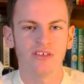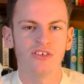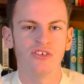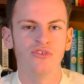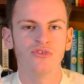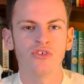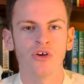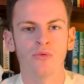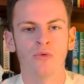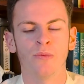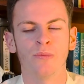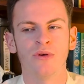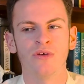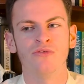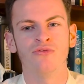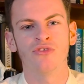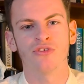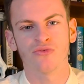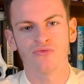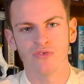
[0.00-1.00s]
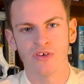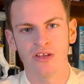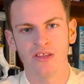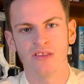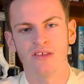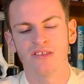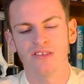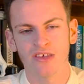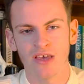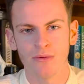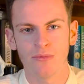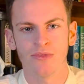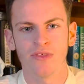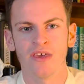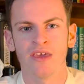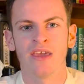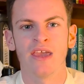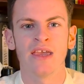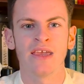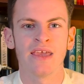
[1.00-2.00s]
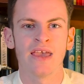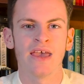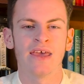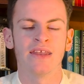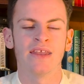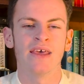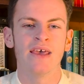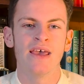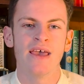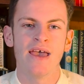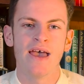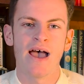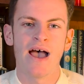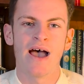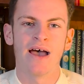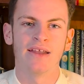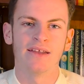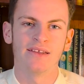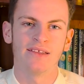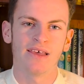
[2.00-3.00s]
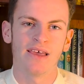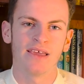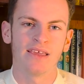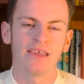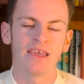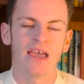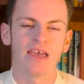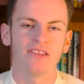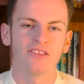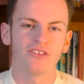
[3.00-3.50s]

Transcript: You don't want to be just reading the same thing again and again.